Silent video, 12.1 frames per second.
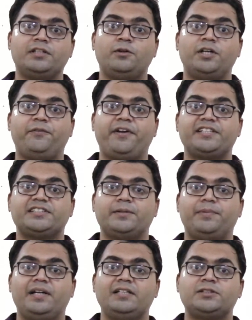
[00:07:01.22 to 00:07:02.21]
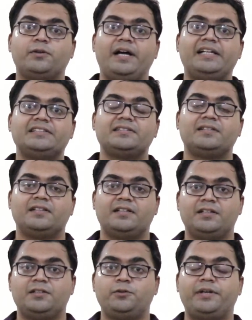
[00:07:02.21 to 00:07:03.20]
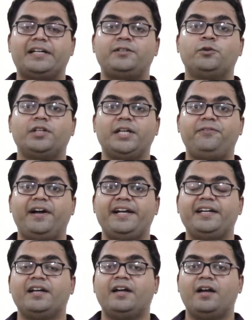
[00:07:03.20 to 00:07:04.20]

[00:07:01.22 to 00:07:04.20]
the notification bell so as to get notified